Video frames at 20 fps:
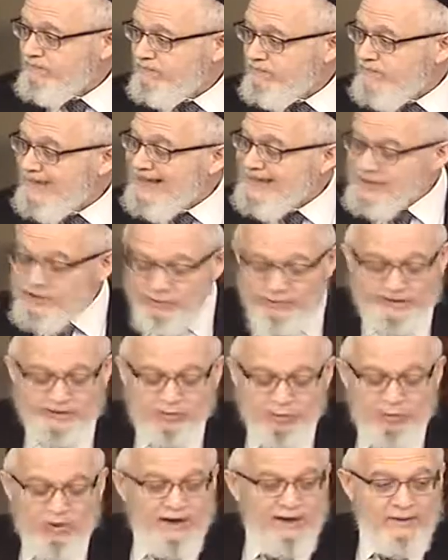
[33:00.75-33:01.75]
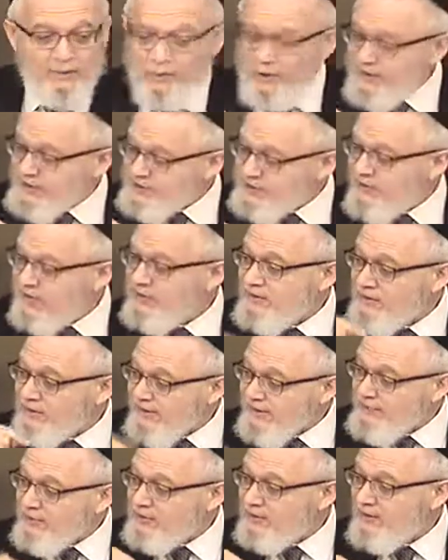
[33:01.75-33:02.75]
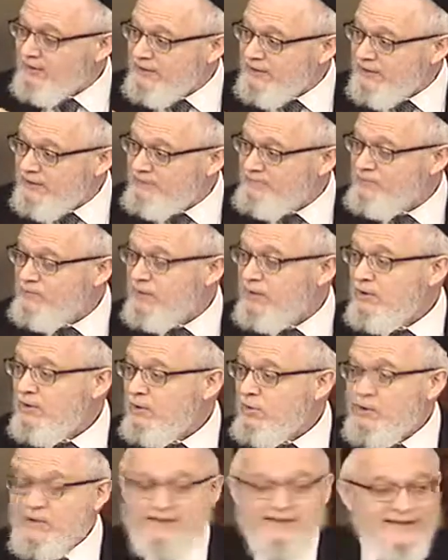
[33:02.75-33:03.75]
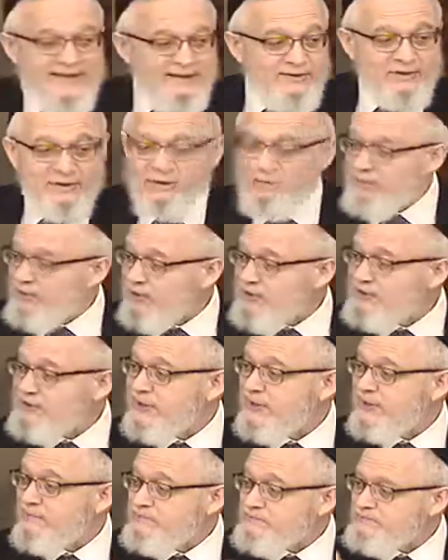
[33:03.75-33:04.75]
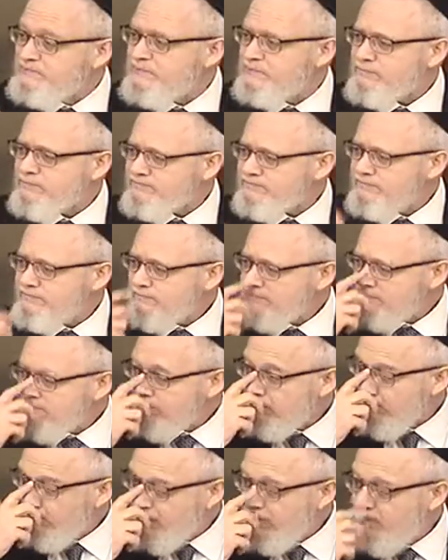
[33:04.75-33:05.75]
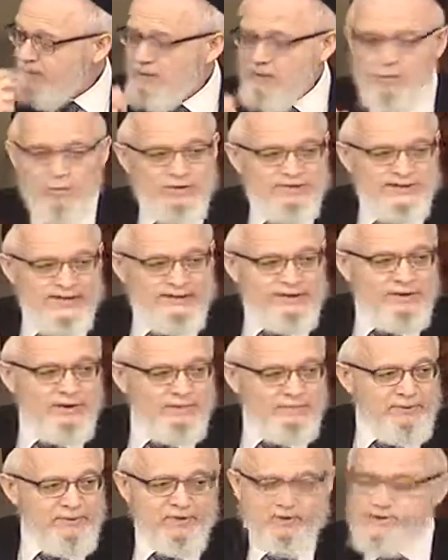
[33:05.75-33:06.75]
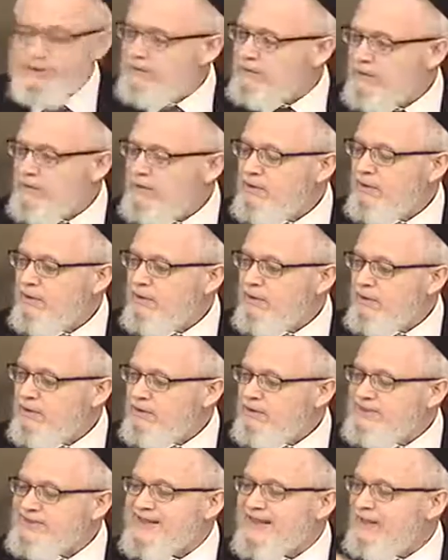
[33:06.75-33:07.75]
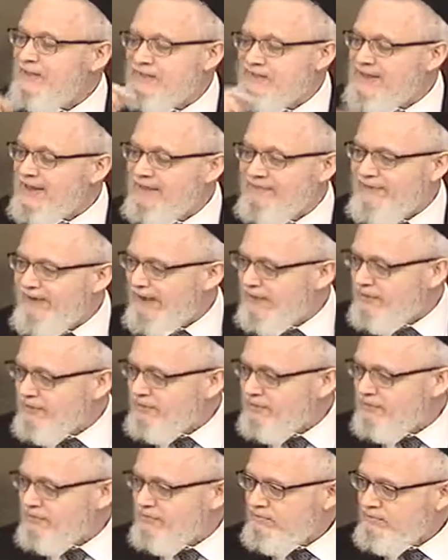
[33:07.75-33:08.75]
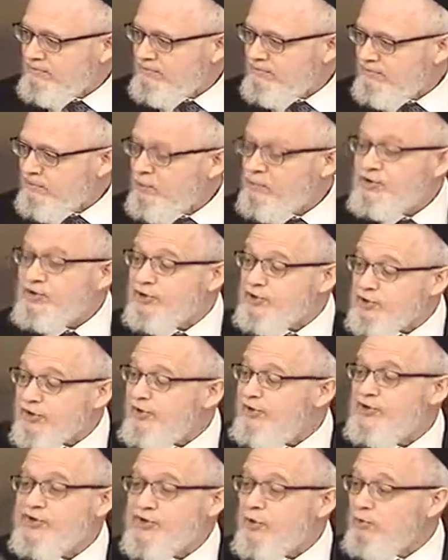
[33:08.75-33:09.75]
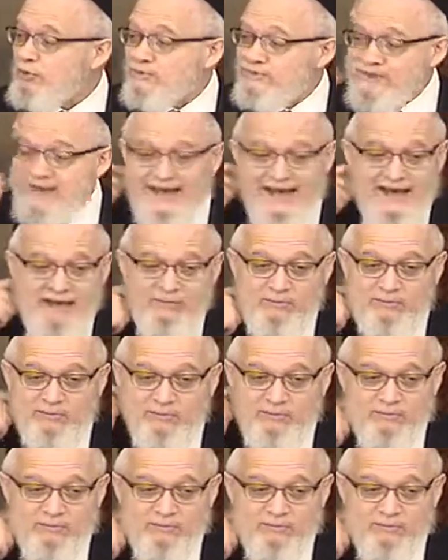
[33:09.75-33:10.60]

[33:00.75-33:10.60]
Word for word: That's the reason why when it's done deliberately, we say to the person, we say to the person, the sale is not valid because you shouldn't have sold him the animal.